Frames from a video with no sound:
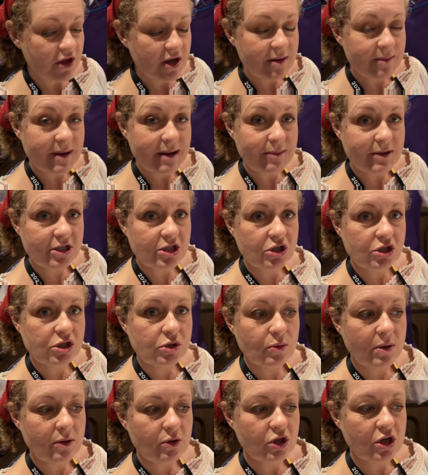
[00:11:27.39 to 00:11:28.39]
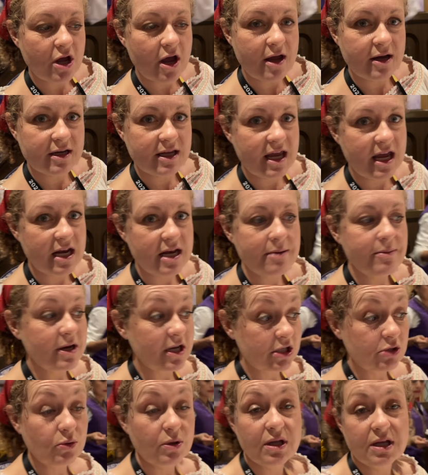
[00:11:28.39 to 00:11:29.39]
thought it might be too sweet with the cotton candy,
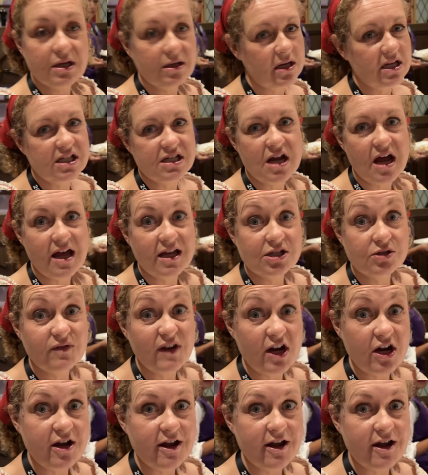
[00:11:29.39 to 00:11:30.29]
but it's really, it's not. Very